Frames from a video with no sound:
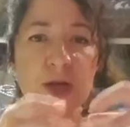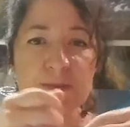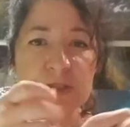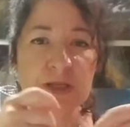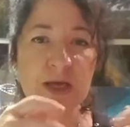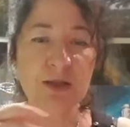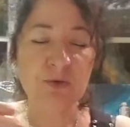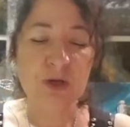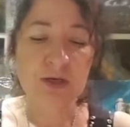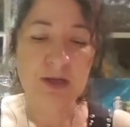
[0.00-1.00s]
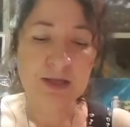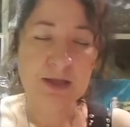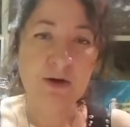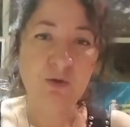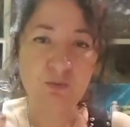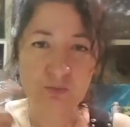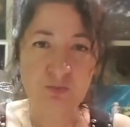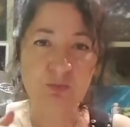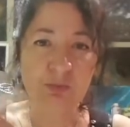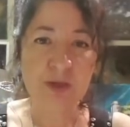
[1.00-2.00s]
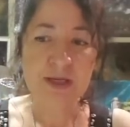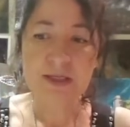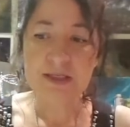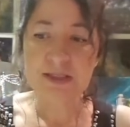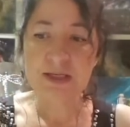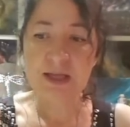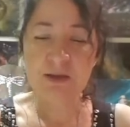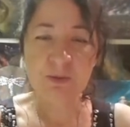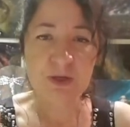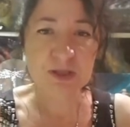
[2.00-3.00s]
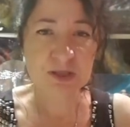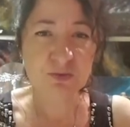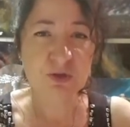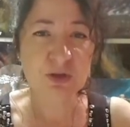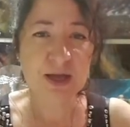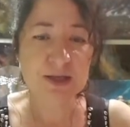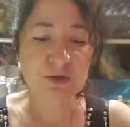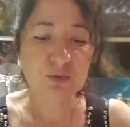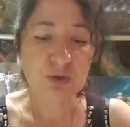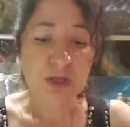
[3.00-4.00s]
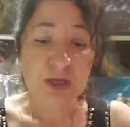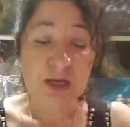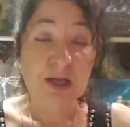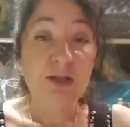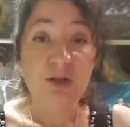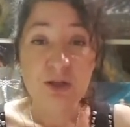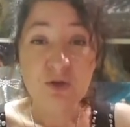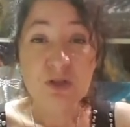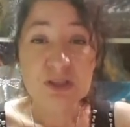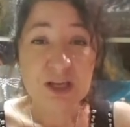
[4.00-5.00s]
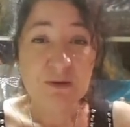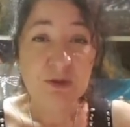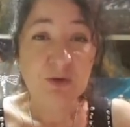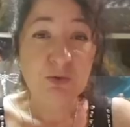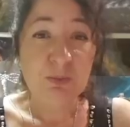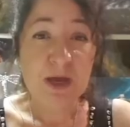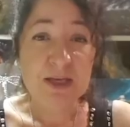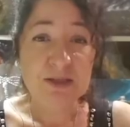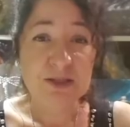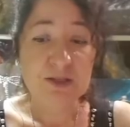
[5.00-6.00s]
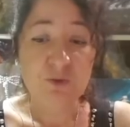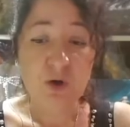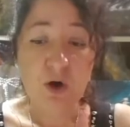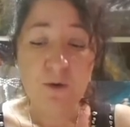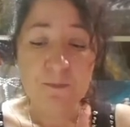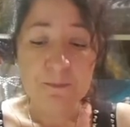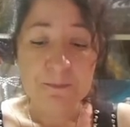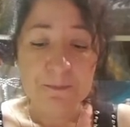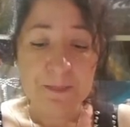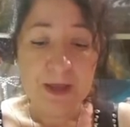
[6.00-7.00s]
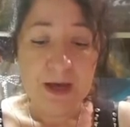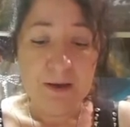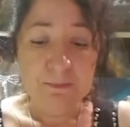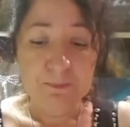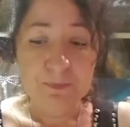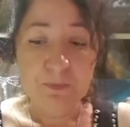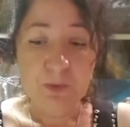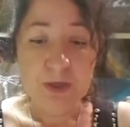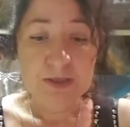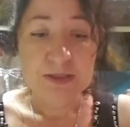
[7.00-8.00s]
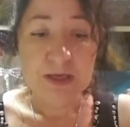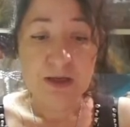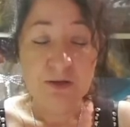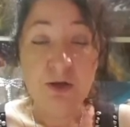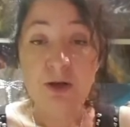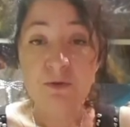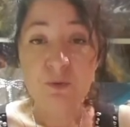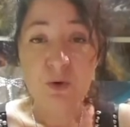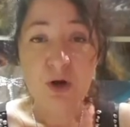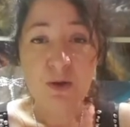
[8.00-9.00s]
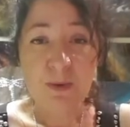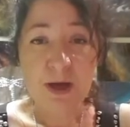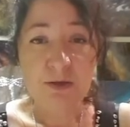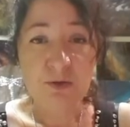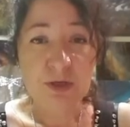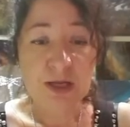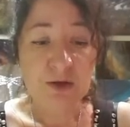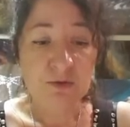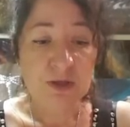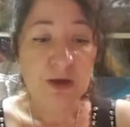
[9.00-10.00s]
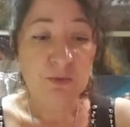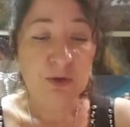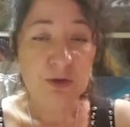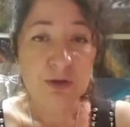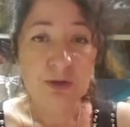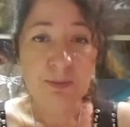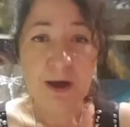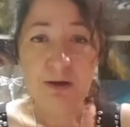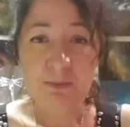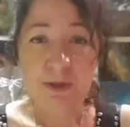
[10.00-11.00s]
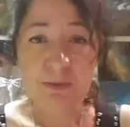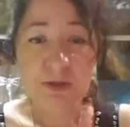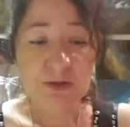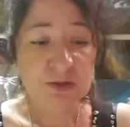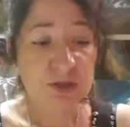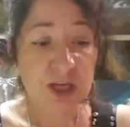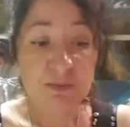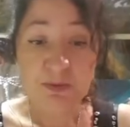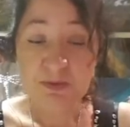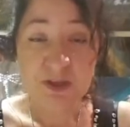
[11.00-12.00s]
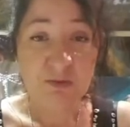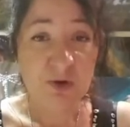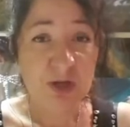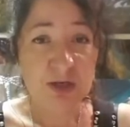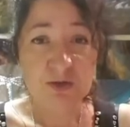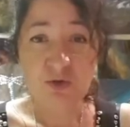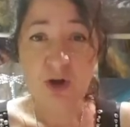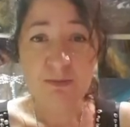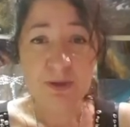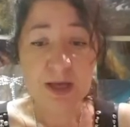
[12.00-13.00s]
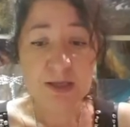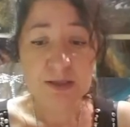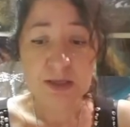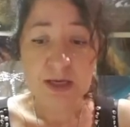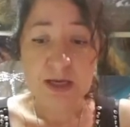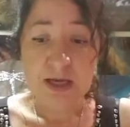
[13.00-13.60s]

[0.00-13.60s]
it up together and they'll blend in together, but it's a real hassle. You can do the same thing with pastes as well, but you don't have to worry about doing any of that with the powder pigments. Just keep them somewhere in a dry place